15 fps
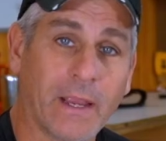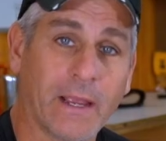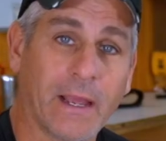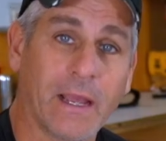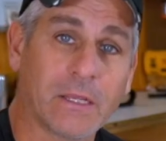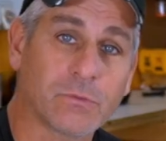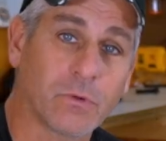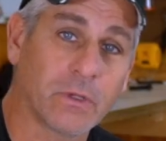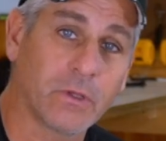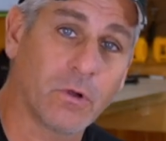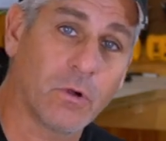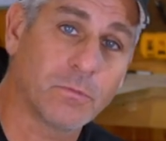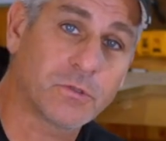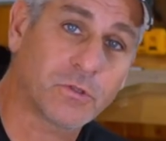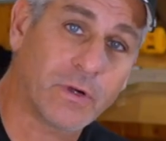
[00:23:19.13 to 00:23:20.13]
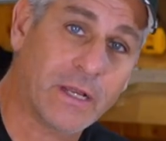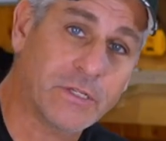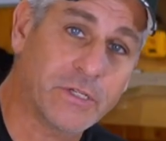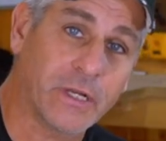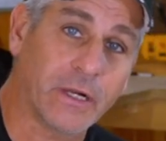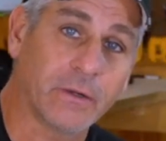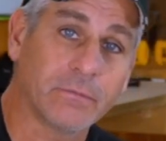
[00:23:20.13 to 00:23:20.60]
guys, we're in the home
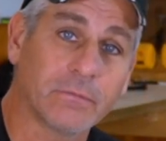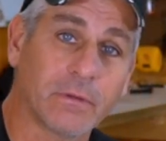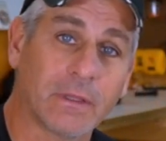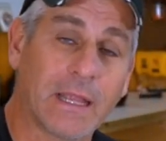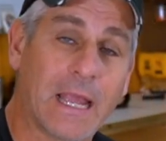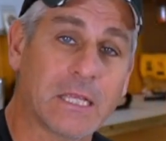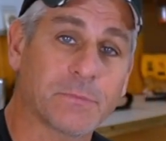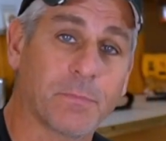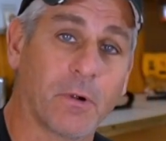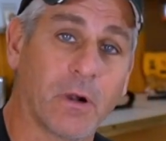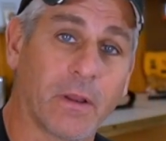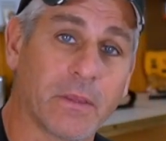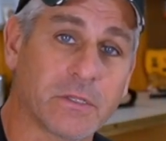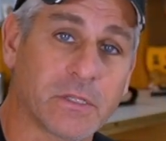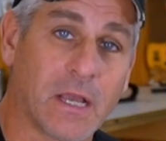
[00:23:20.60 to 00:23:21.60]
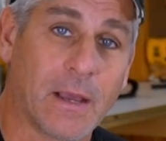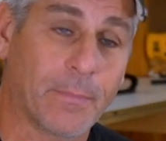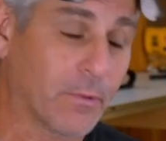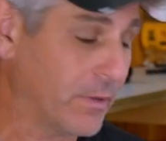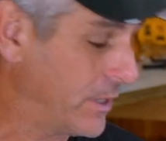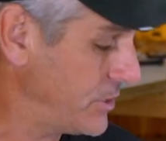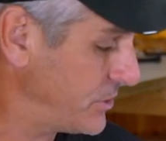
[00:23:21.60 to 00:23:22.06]
stretch here. The last part of this
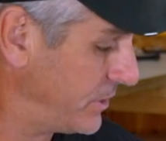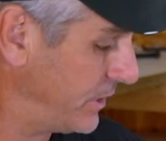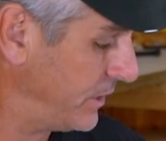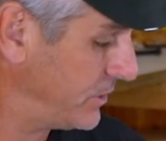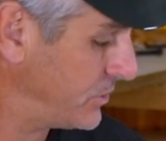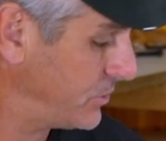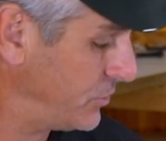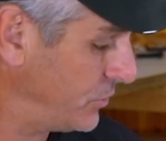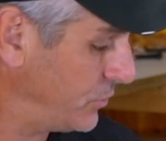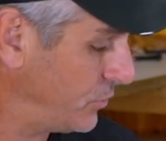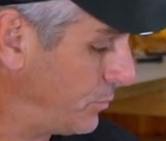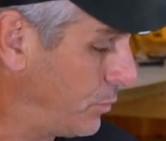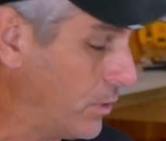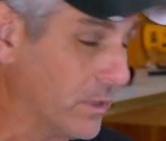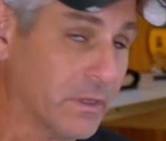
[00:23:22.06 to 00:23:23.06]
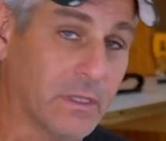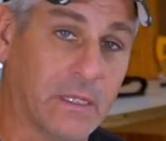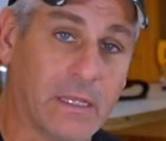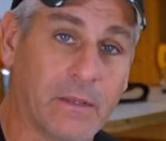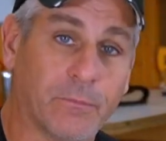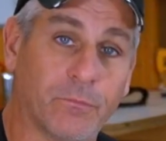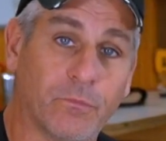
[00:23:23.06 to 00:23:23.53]
operation is to put
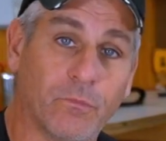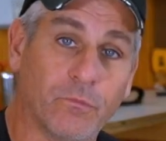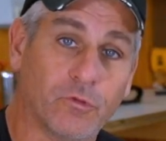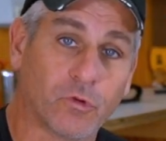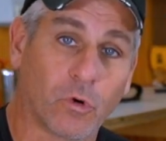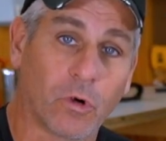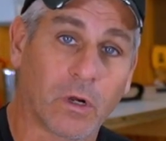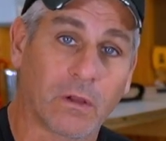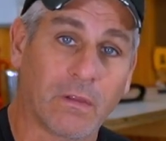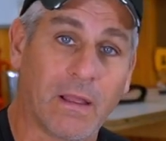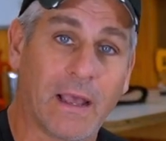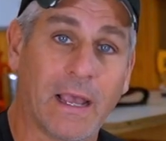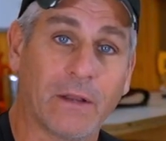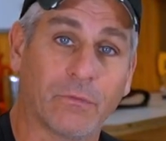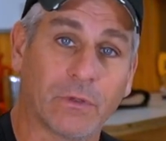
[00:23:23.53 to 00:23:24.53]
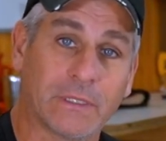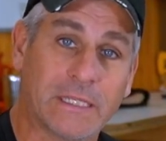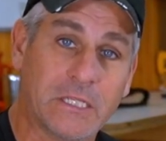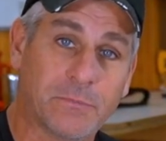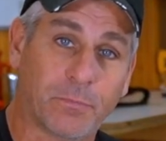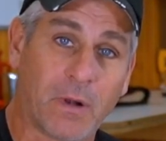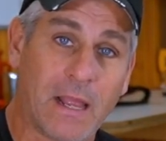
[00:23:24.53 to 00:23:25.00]
the drawer glide
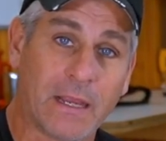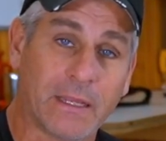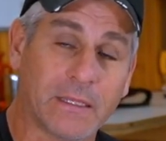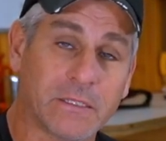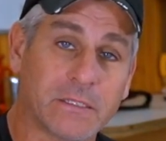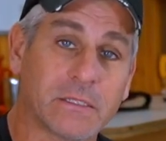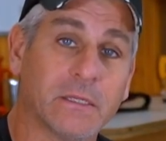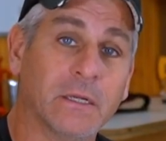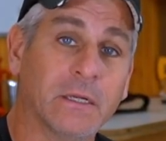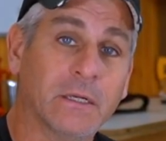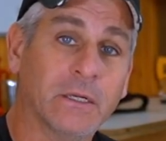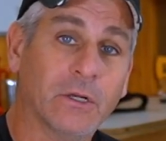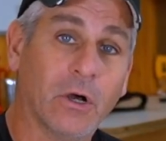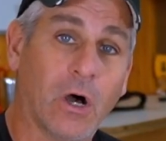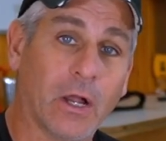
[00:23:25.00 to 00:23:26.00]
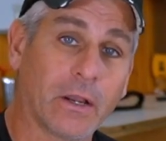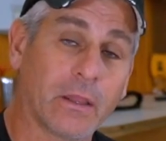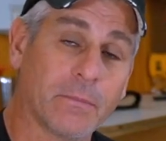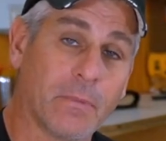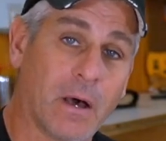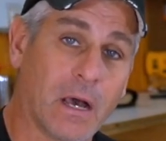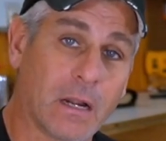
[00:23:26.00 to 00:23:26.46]
release brackets onto
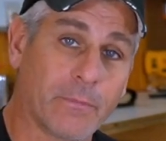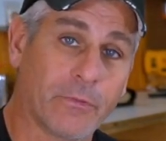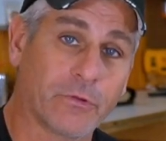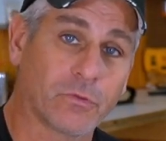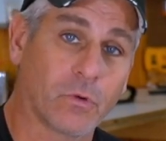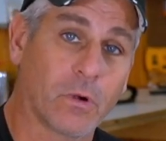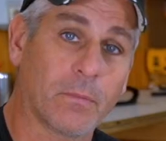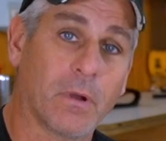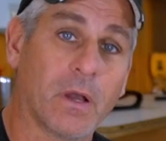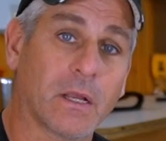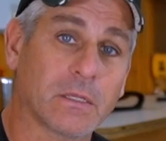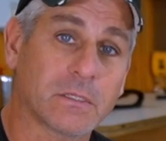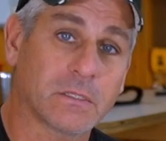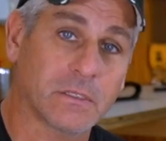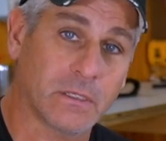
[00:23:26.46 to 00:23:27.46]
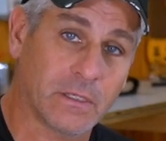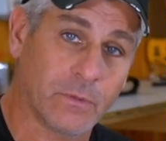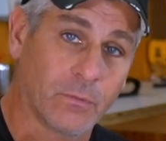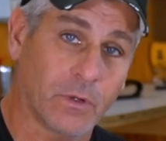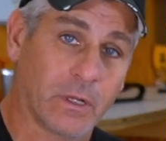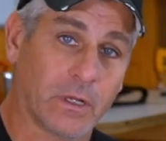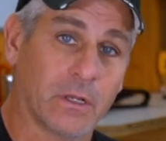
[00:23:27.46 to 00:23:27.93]
the bottom of the drawer box, and
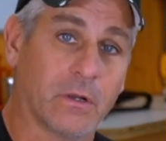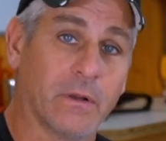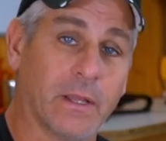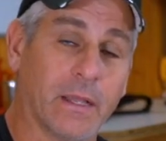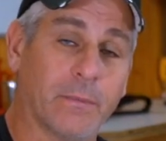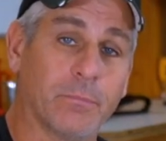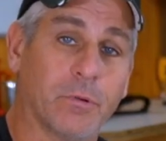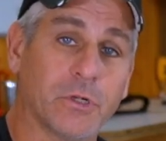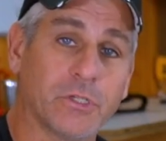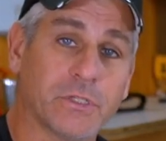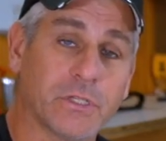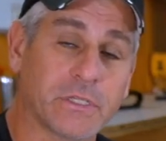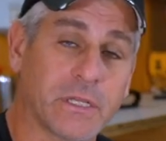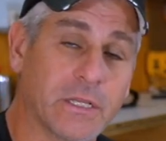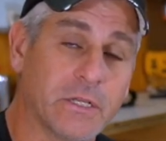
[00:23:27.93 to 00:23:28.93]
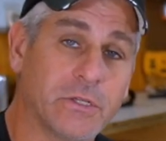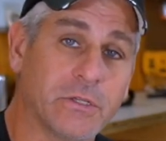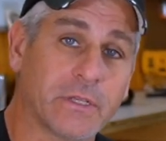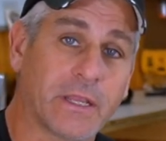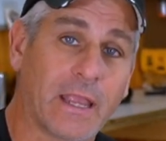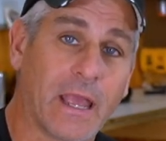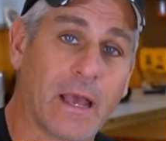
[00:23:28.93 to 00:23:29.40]
then we're going to go ahead and push this
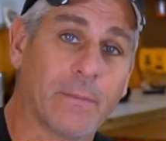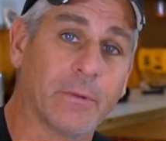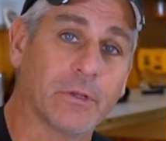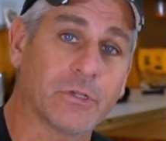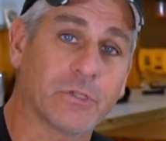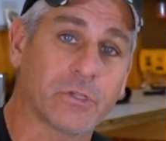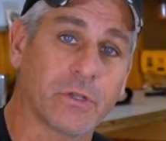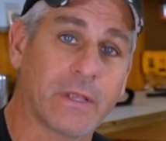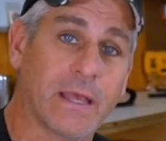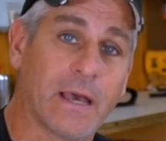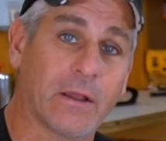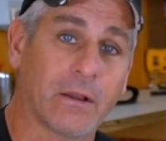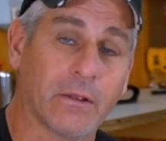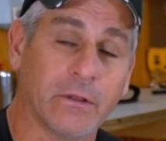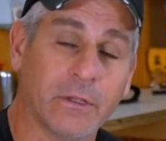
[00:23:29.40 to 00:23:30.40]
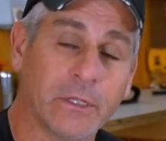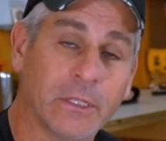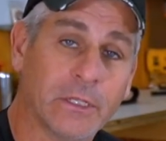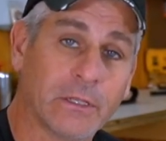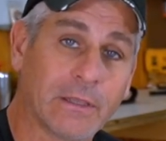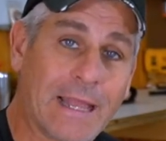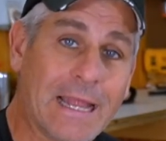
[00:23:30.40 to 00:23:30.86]
into the cabinet and show you how to
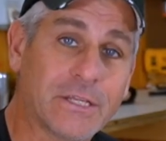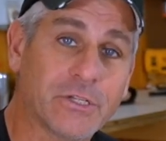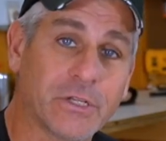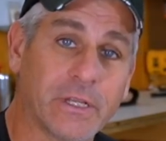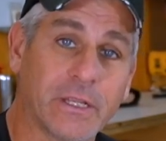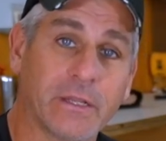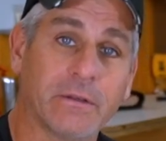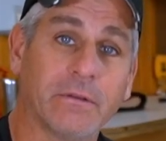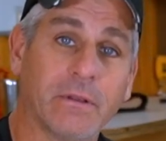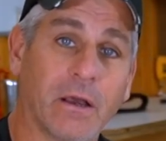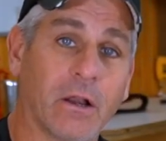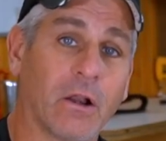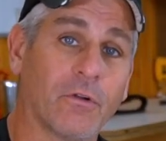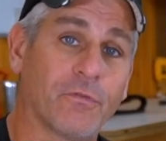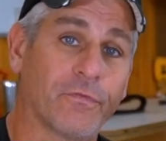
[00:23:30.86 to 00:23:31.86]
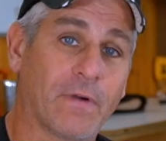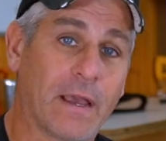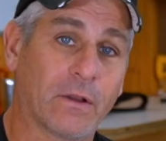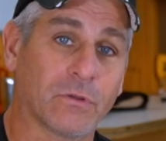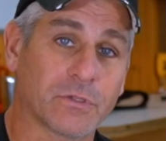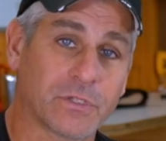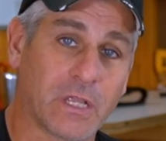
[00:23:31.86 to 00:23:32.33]
latch it in. On our
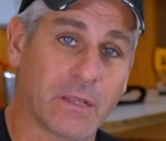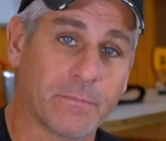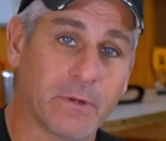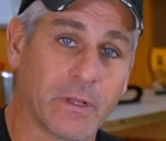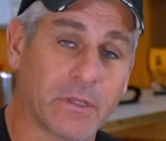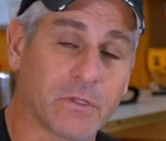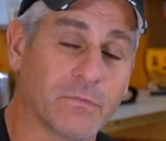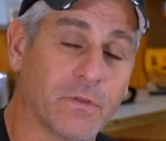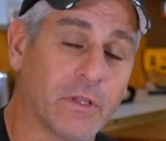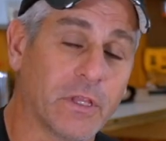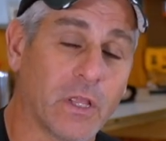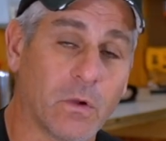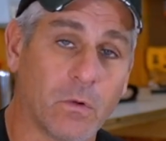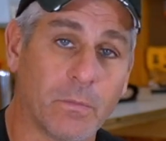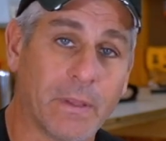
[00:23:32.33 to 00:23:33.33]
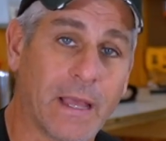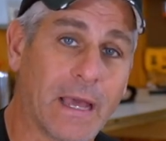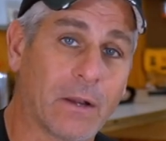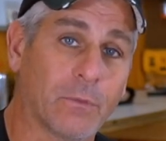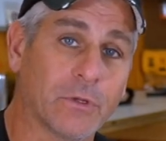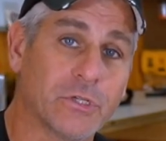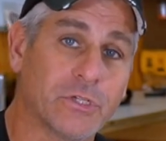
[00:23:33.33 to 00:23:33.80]
final segment of this video will be
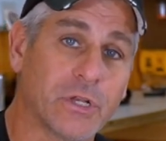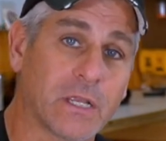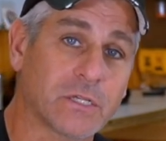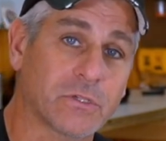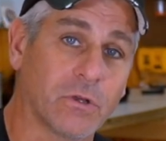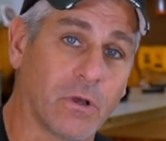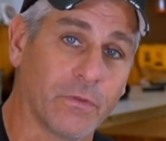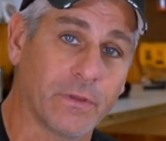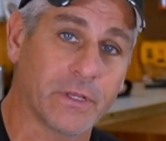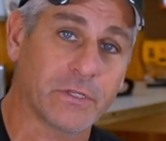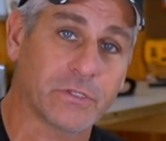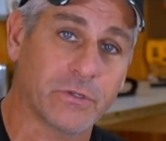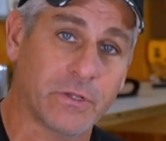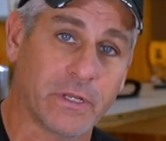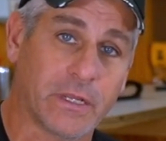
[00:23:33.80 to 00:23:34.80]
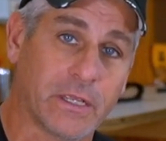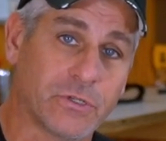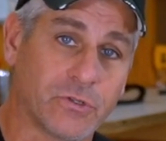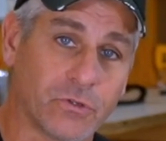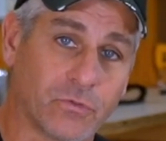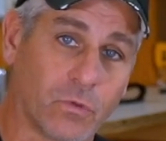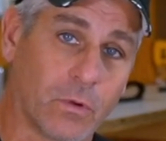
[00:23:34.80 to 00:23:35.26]
how to adjust all this so you can
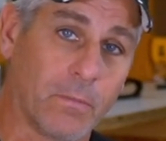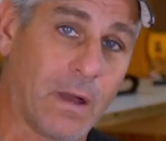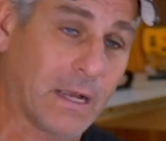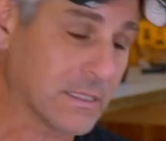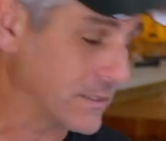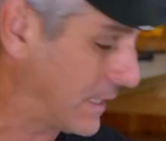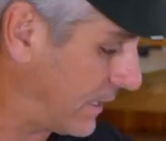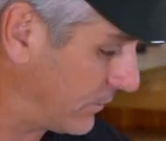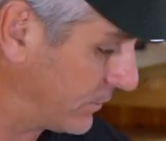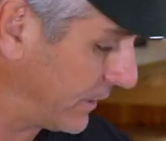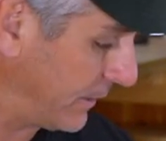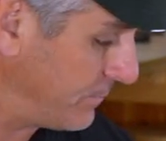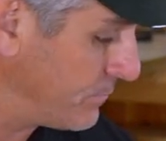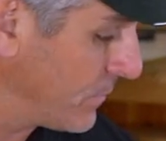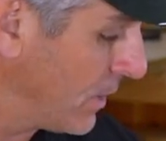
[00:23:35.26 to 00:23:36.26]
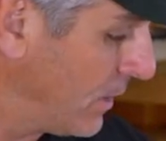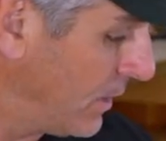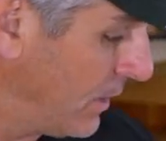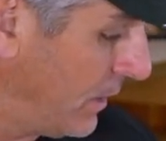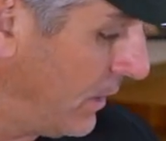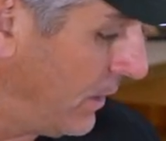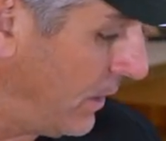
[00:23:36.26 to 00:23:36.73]
get your drawer box dialed in.
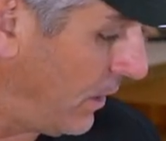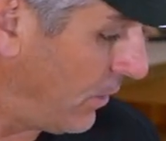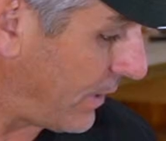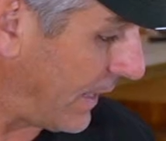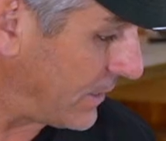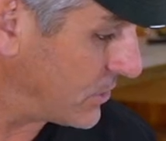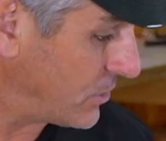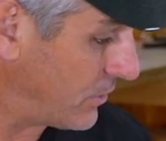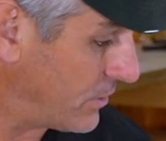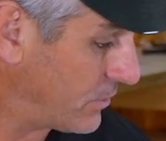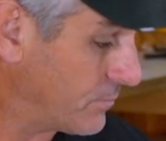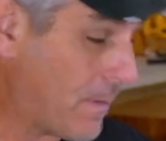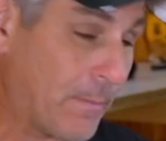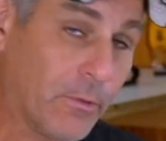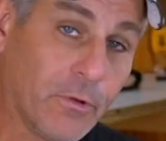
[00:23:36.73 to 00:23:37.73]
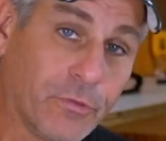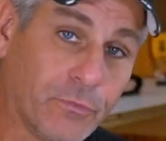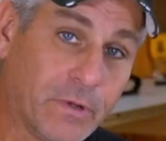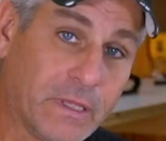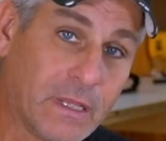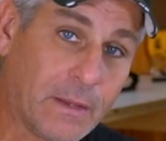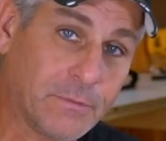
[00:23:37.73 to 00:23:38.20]
Okay, so remember,
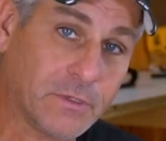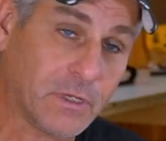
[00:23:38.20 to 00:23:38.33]
3 types of